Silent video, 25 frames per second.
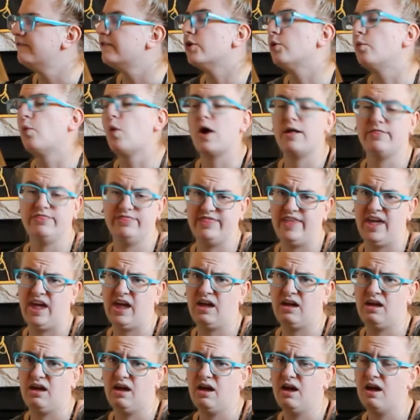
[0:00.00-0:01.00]
"For one
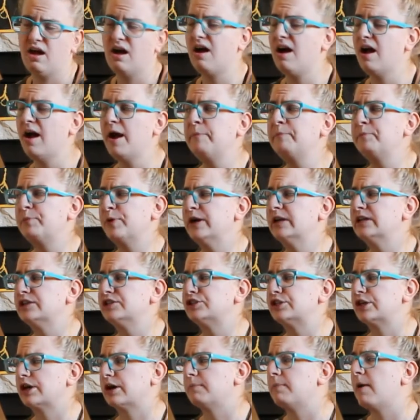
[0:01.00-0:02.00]
thing, I'm pretty
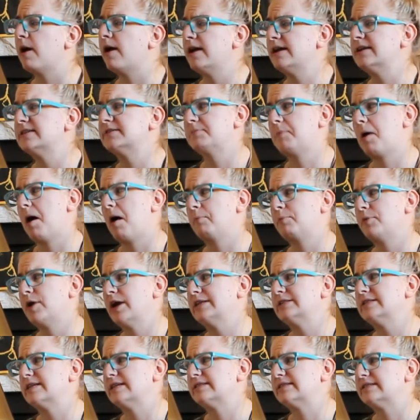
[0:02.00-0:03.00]
sure his mom
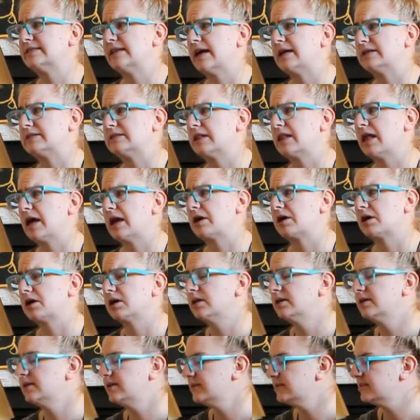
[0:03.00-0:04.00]
writes his Santa
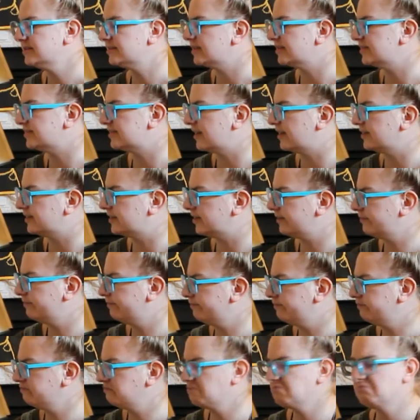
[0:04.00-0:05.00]
letter," said Santa.
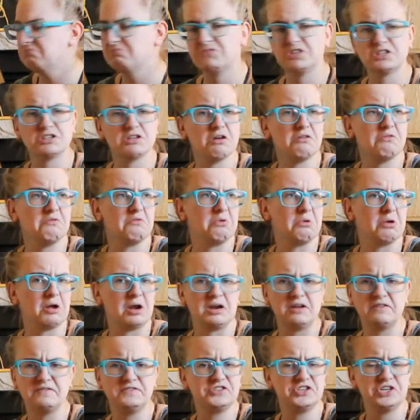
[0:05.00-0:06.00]
"So
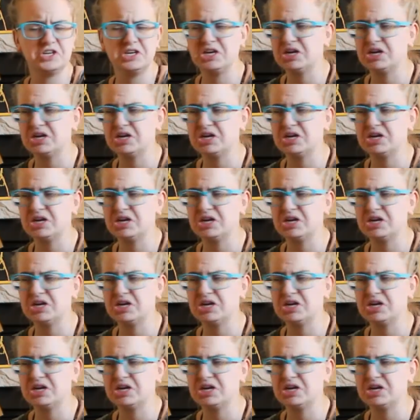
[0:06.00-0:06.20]
what if she